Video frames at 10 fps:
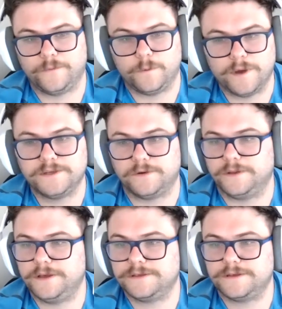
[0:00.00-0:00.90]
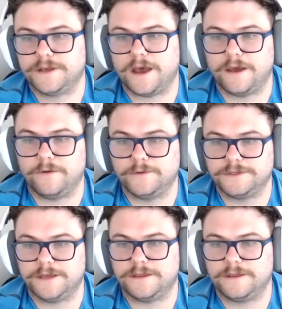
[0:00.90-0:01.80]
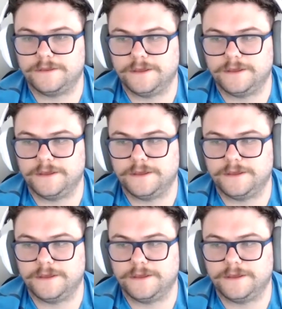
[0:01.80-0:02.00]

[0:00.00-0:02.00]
mental illness, I would say that